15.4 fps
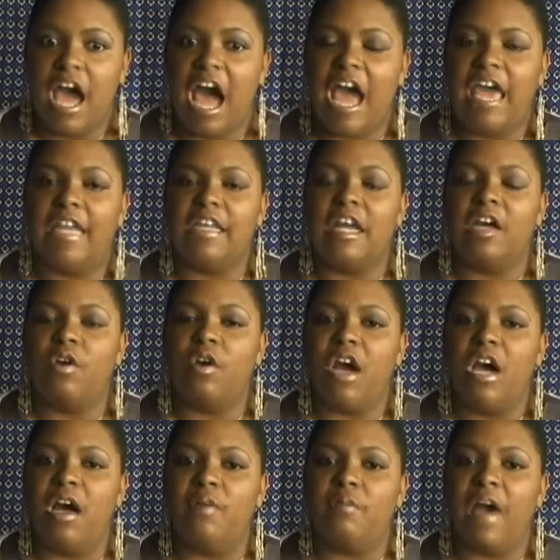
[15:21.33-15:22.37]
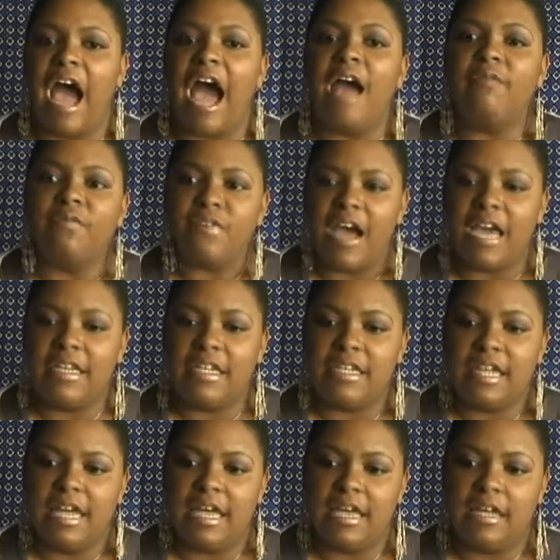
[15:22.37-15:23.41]
And I'm finding
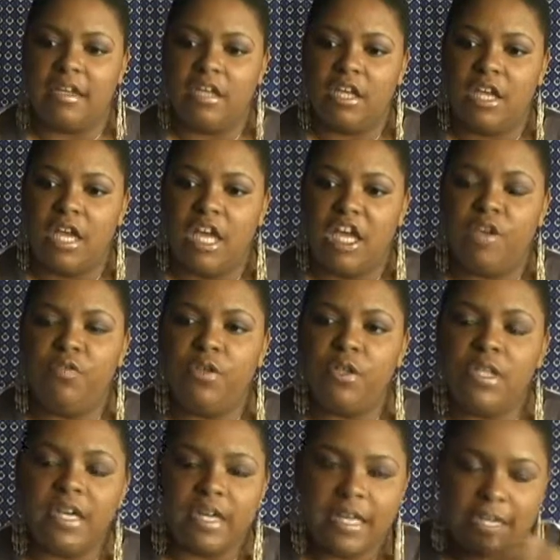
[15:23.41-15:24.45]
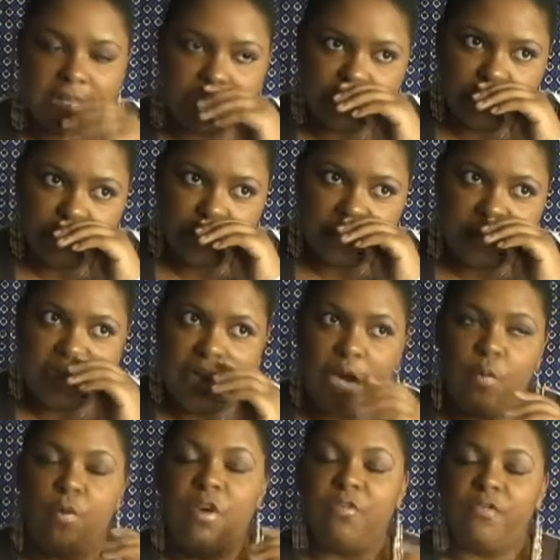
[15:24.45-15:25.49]
that if you look historically
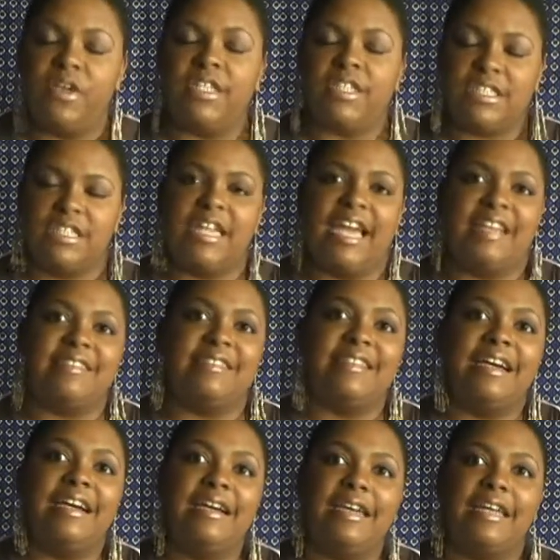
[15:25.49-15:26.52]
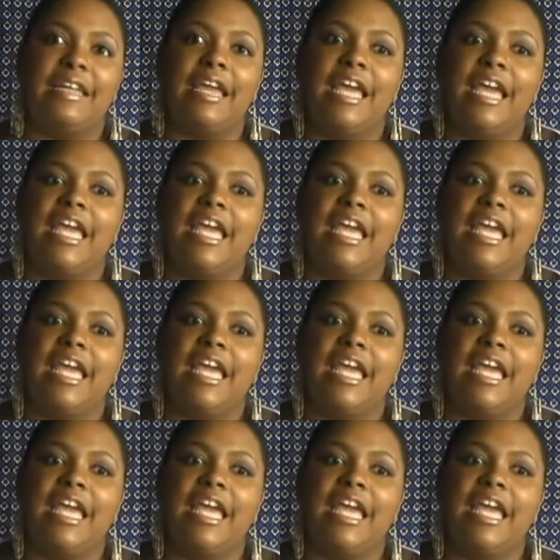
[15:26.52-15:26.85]
at what fiction has done,